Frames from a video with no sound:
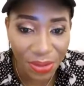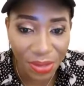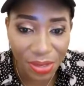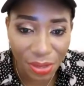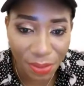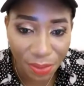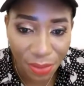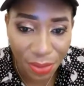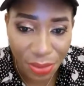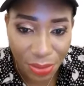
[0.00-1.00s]

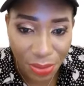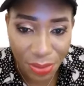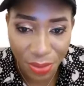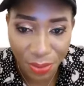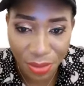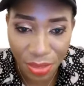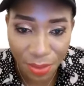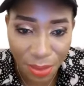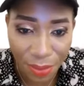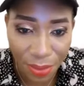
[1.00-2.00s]

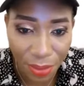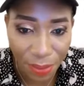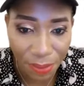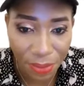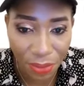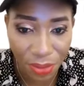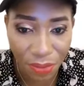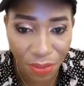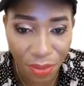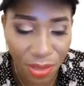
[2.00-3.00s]
I wake up and be
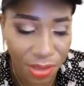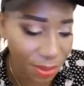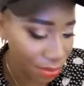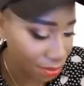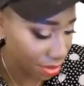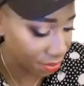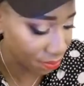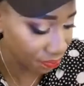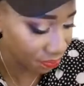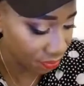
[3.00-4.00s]
cooking for husband man.
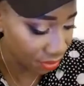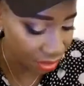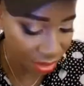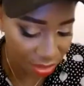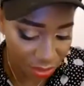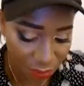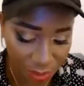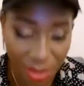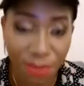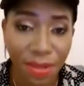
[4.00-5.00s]

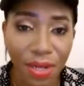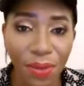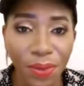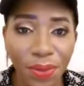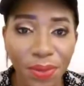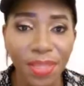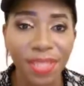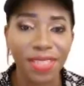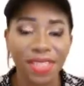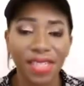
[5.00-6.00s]
What man go do
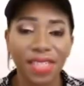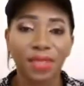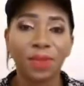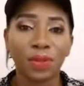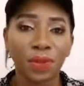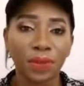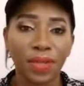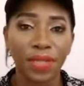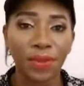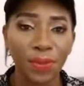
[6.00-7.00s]
now? Shana the work where we
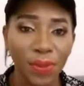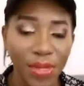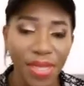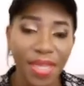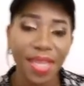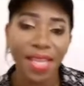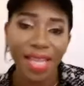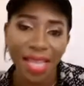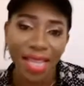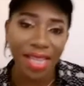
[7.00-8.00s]
they do.
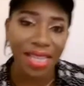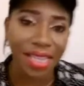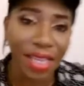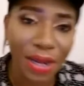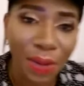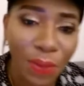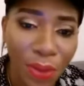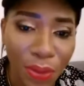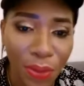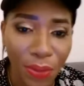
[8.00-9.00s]
Now I
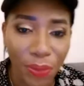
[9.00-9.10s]
walk.